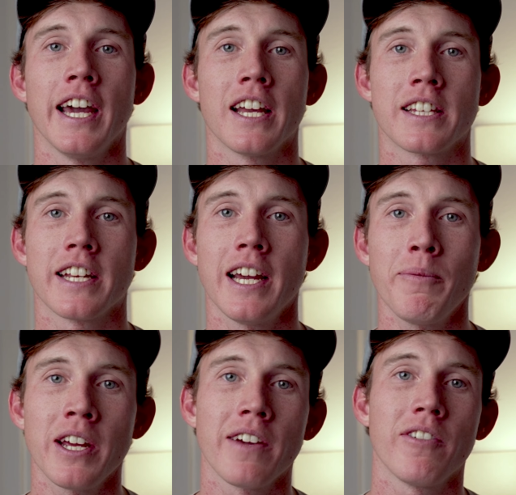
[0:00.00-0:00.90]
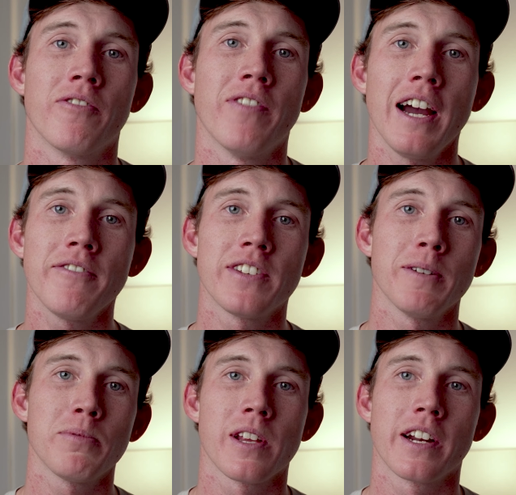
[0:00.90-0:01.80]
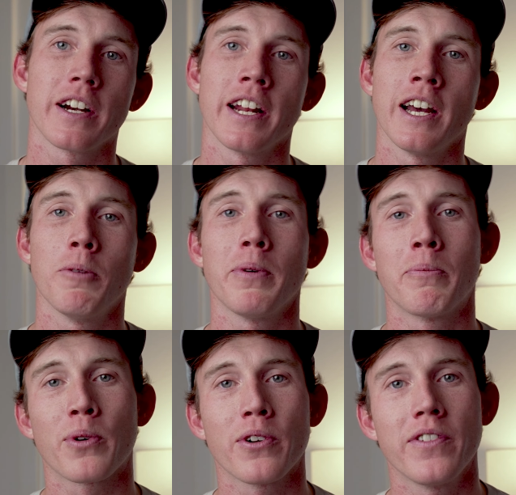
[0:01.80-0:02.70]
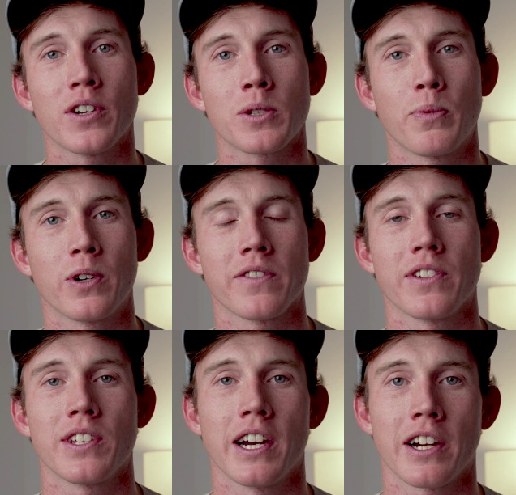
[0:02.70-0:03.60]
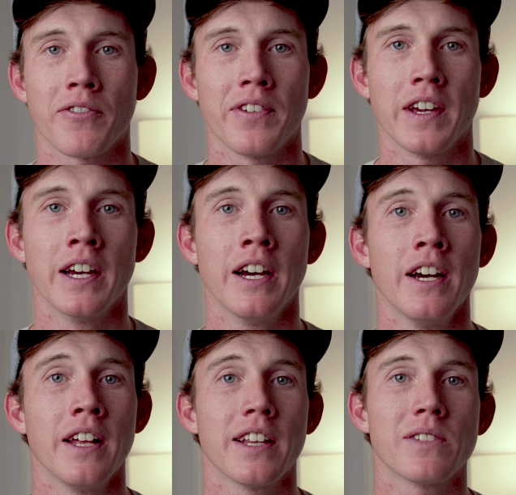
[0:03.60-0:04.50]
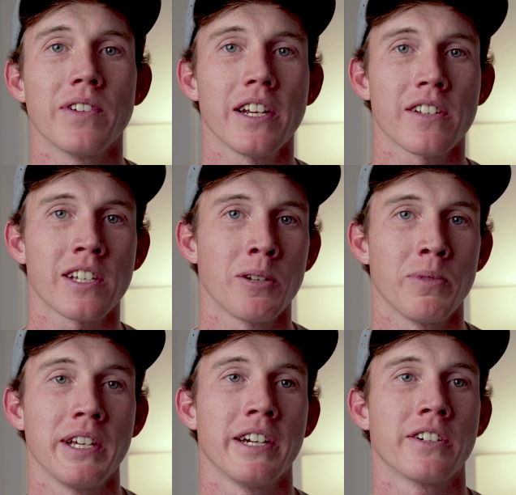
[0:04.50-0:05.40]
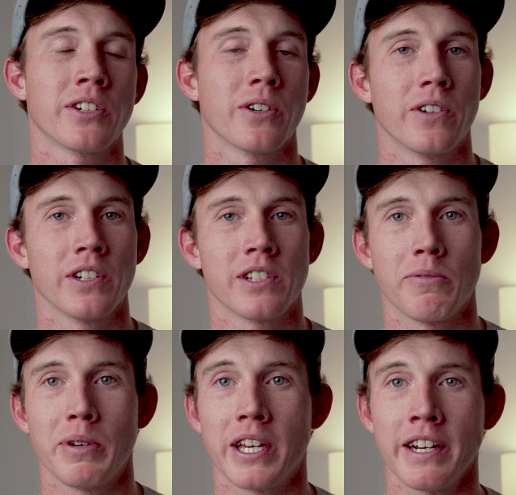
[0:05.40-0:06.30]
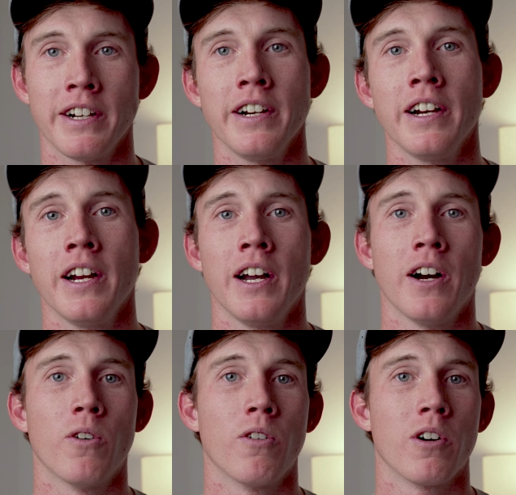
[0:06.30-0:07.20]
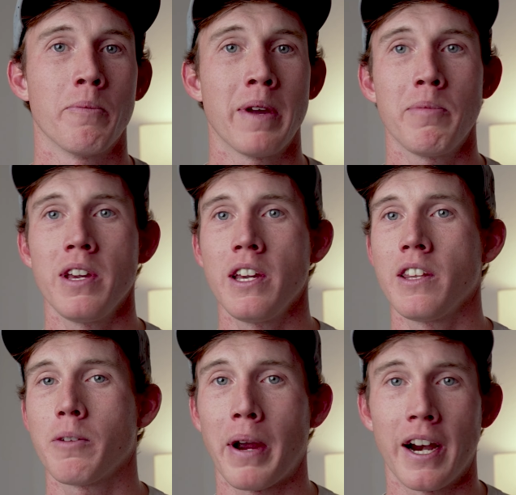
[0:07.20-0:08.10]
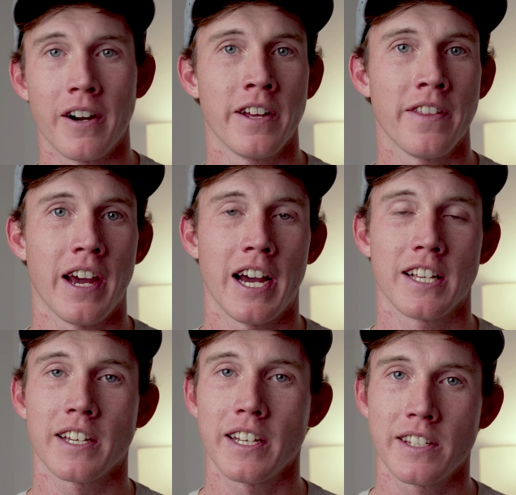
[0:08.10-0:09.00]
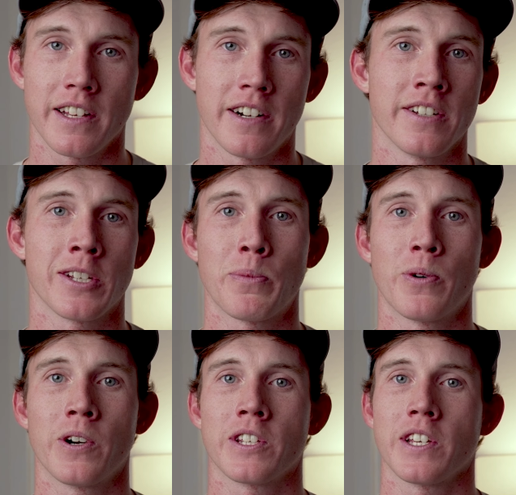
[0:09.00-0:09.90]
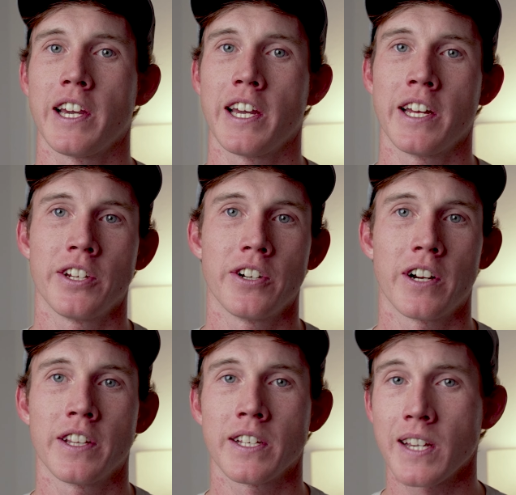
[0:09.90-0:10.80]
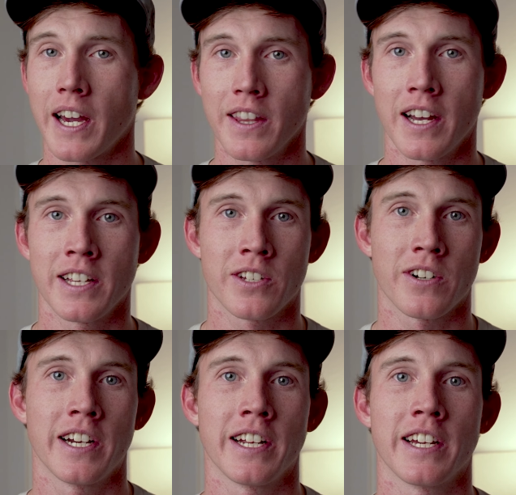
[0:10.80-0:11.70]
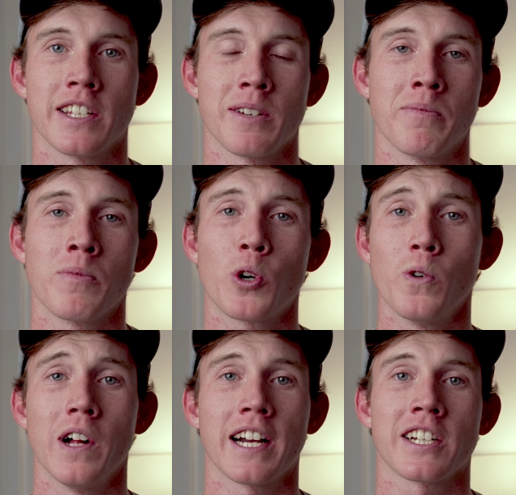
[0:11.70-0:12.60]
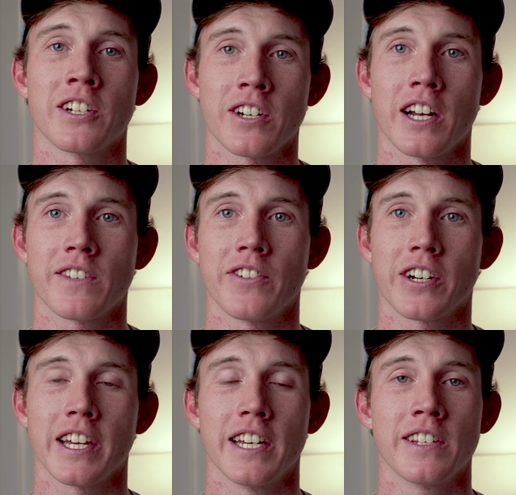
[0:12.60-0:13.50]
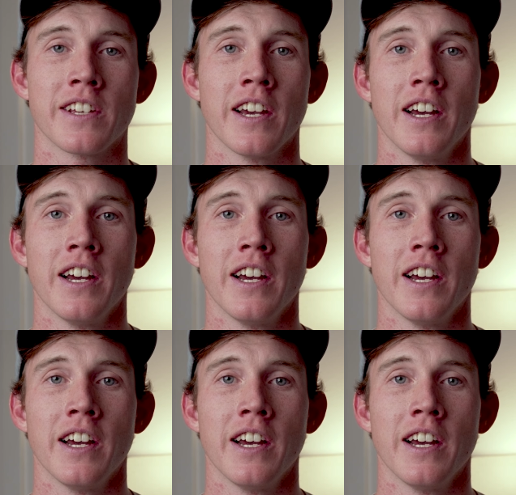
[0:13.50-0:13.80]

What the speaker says: And today I'm going to give you 5 tips that are going to help improve your sports photography. This video is going to be geared towards the beginner or maybe the parent that has kids that are in sports and you're on the sidelines trying to get some cool action shots of your kids.